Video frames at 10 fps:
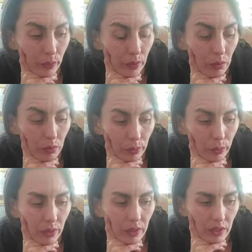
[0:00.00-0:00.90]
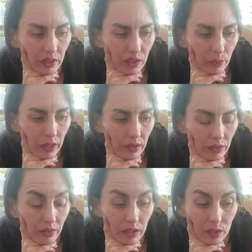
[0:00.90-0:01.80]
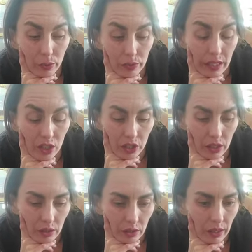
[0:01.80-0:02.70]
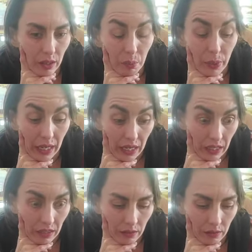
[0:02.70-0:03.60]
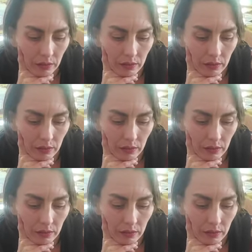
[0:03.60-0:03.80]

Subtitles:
people are put in this space of desperation and pain